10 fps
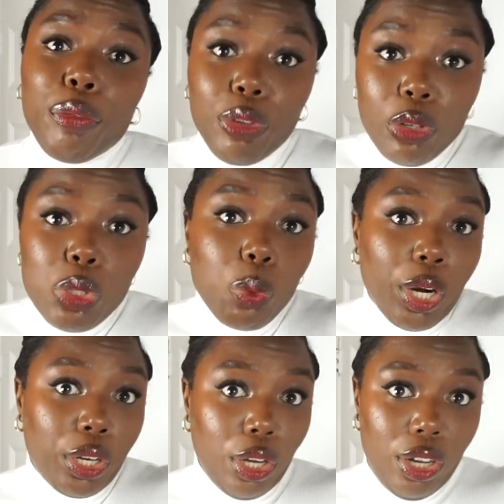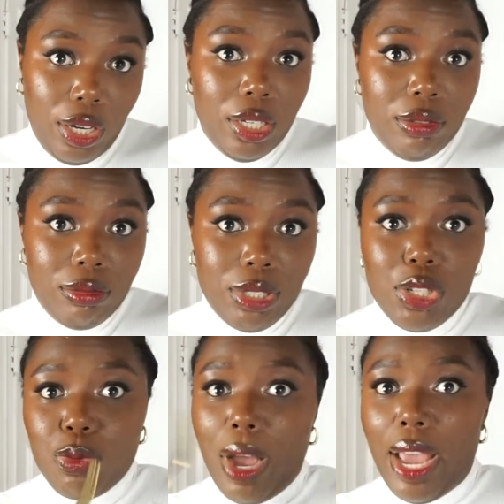reviews were good, which
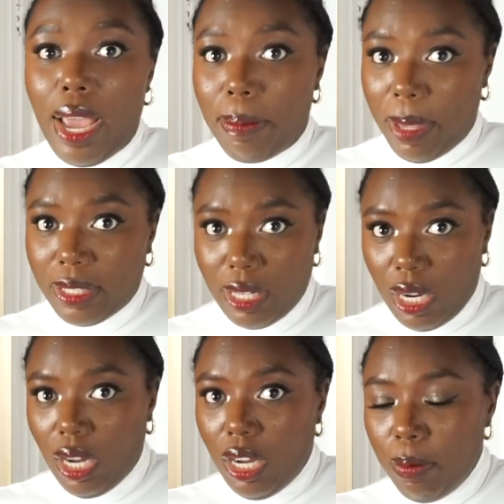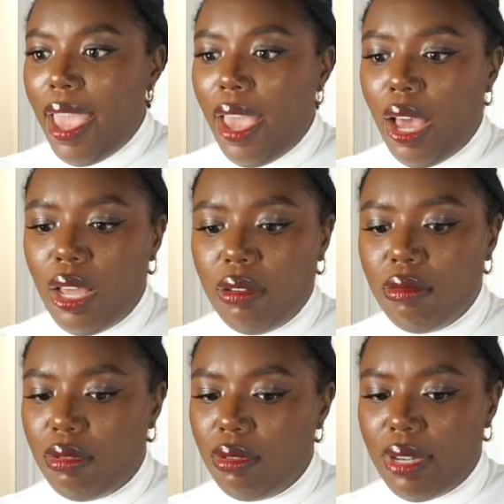is why I picked it up.
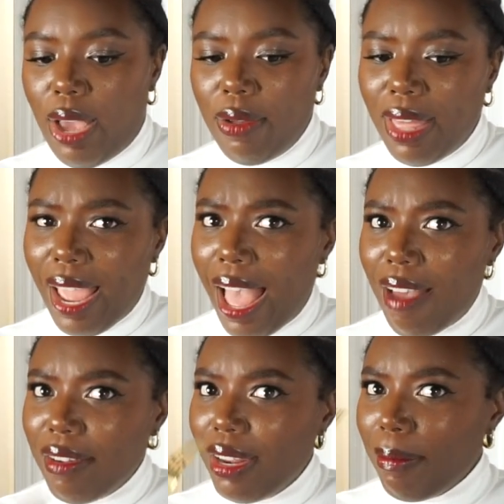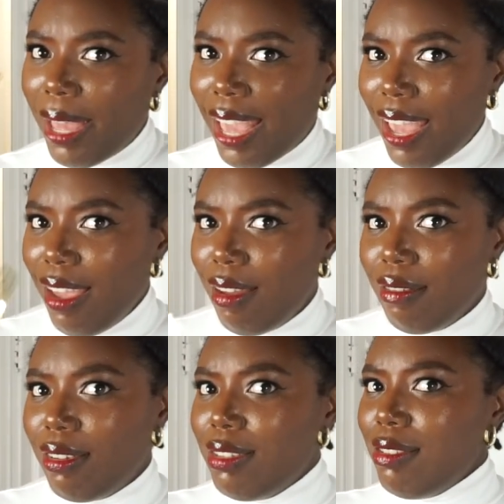And now that I have it in my
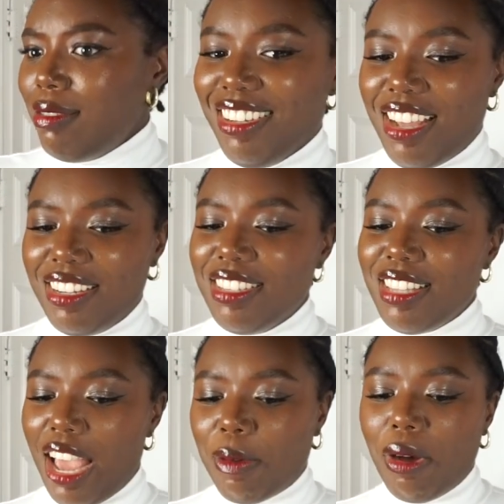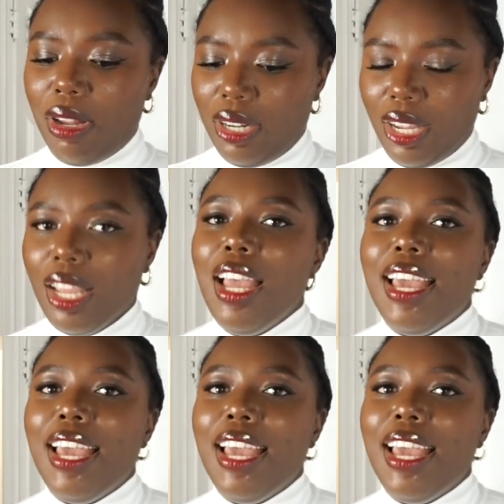hand, this is, okay, this is high quality.